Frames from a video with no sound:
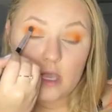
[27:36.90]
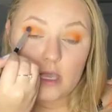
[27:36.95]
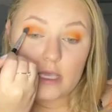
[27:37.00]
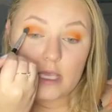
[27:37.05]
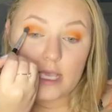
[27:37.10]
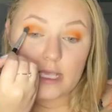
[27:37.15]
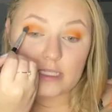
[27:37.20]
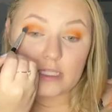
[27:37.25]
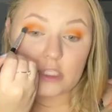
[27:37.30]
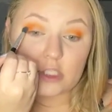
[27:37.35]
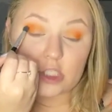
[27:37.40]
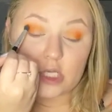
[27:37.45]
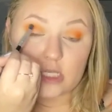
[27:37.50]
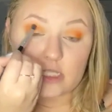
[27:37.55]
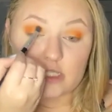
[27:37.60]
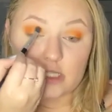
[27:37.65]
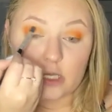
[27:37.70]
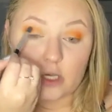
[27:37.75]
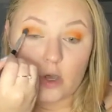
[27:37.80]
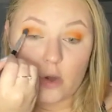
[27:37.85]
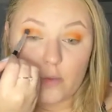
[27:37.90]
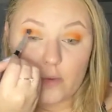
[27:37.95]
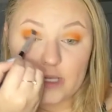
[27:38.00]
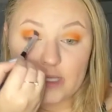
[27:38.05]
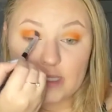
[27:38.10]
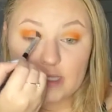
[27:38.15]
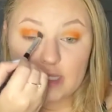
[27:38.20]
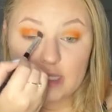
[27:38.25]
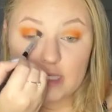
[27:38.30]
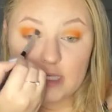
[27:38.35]
is it just a
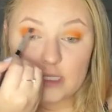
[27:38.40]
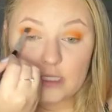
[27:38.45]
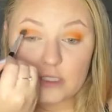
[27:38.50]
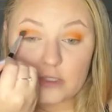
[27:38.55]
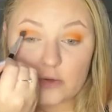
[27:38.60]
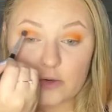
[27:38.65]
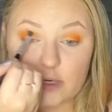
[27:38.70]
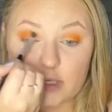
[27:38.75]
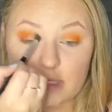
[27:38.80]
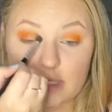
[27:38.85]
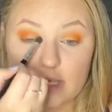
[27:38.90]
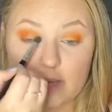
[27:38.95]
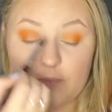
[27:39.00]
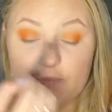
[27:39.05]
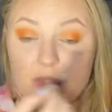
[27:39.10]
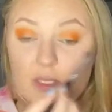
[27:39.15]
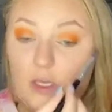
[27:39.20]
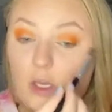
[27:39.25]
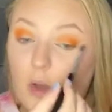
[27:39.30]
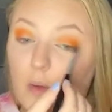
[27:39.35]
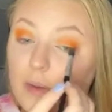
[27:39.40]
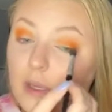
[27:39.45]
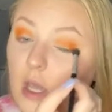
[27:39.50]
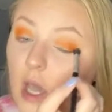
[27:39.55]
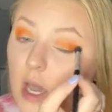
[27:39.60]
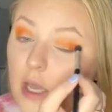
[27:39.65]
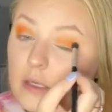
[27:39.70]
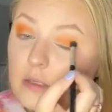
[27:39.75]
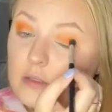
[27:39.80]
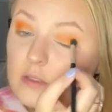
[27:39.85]
coincidence or is something going
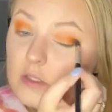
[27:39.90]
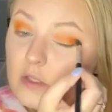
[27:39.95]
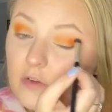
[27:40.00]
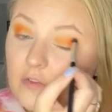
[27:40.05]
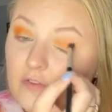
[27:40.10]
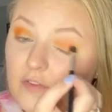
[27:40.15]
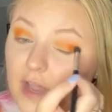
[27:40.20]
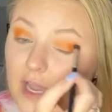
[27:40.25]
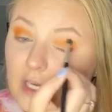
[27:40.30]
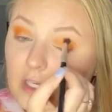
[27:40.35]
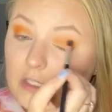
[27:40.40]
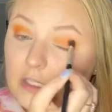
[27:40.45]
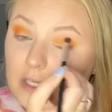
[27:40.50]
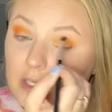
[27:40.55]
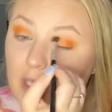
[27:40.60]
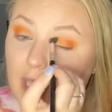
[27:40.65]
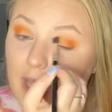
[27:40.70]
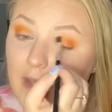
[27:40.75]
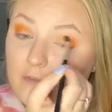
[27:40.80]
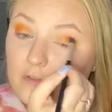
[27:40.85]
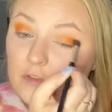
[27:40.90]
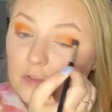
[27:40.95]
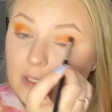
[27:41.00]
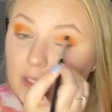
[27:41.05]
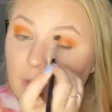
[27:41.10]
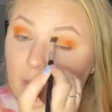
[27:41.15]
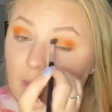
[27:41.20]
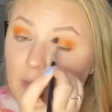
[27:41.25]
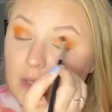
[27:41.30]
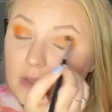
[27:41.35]
on? So finally, after like
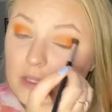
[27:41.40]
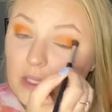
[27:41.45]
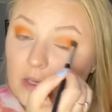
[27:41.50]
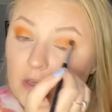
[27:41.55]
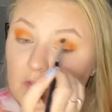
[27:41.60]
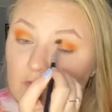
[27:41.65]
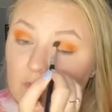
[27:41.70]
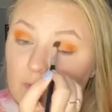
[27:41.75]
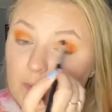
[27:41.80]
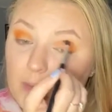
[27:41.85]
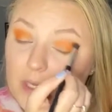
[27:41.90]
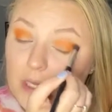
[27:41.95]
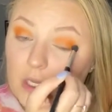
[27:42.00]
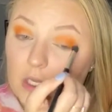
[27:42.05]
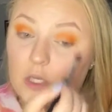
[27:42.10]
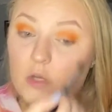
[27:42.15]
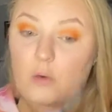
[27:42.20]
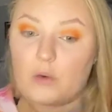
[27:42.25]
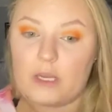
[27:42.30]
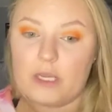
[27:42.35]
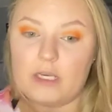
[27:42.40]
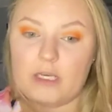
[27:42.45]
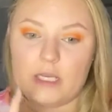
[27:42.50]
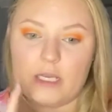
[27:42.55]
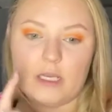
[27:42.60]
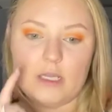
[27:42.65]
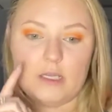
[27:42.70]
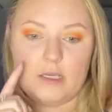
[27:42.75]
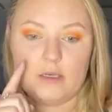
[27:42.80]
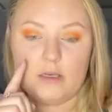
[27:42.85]
a month of being annoyed
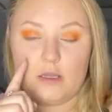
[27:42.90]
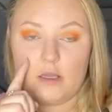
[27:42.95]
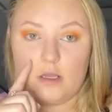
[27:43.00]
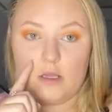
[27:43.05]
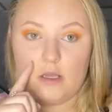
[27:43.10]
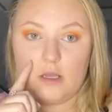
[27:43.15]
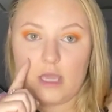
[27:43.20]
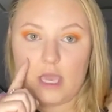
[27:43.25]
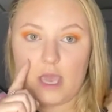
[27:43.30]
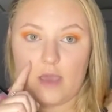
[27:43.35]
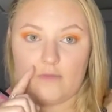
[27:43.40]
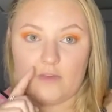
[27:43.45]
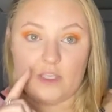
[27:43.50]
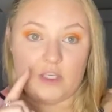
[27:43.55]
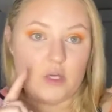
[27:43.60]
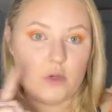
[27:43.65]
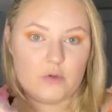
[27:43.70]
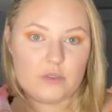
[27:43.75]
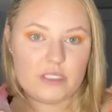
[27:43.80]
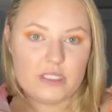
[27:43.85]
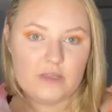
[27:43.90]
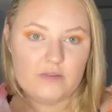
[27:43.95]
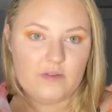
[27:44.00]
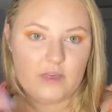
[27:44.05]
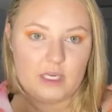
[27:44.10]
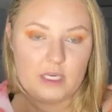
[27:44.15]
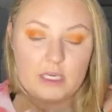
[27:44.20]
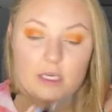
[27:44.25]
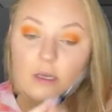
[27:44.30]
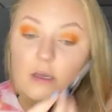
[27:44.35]
and having no
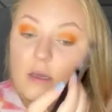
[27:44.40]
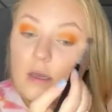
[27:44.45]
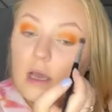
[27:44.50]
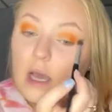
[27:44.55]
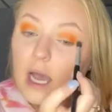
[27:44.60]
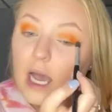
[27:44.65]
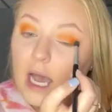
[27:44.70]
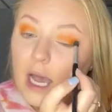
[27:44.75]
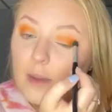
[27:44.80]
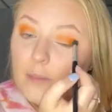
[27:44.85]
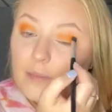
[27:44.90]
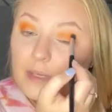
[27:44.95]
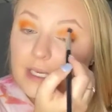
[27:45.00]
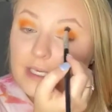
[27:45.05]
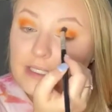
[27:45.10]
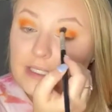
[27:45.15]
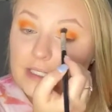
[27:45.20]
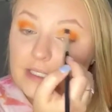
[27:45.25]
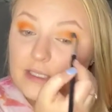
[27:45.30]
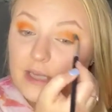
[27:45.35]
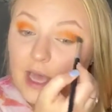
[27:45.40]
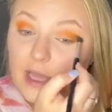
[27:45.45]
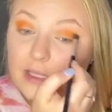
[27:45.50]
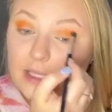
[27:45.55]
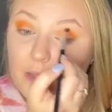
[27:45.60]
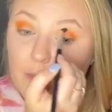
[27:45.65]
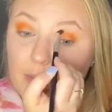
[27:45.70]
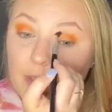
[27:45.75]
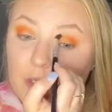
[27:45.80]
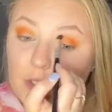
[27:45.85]
TV, because it's not
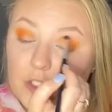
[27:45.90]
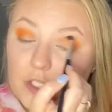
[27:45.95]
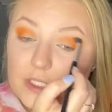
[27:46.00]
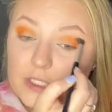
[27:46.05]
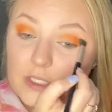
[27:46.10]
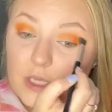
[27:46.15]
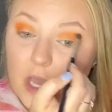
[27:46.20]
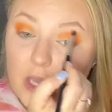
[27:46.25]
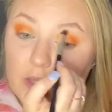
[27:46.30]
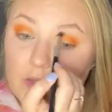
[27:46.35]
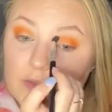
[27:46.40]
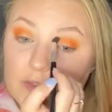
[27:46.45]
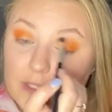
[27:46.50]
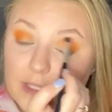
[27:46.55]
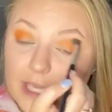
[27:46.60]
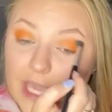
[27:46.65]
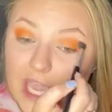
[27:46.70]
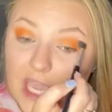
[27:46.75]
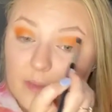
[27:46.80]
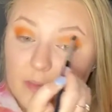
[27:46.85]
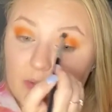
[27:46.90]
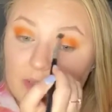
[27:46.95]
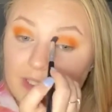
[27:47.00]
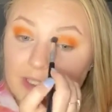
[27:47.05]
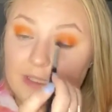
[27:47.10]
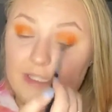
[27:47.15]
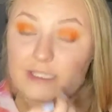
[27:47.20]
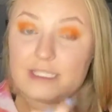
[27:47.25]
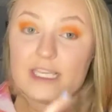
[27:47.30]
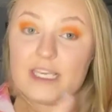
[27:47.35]
like we could just not use the cable, like
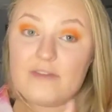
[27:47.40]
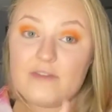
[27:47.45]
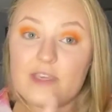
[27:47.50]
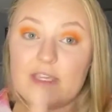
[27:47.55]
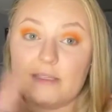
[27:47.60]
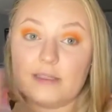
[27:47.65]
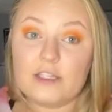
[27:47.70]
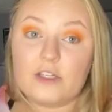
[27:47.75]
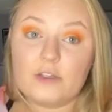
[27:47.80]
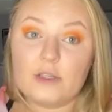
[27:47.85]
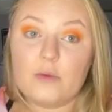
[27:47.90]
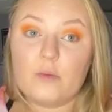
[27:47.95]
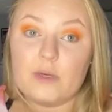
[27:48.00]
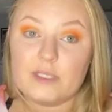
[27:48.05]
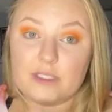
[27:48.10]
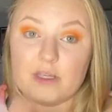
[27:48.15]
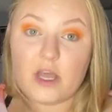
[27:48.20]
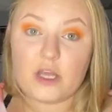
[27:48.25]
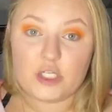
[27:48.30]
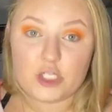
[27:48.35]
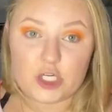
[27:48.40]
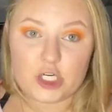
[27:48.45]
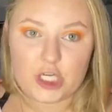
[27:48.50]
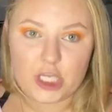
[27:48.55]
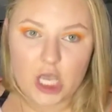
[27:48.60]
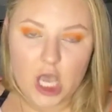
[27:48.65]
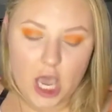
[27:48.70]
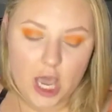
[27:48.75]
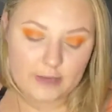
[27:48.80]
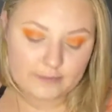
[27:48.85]
the TV literally was not turning
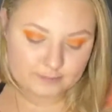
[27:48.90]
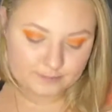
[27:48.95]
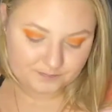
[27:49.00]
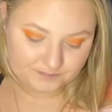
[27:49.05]
on.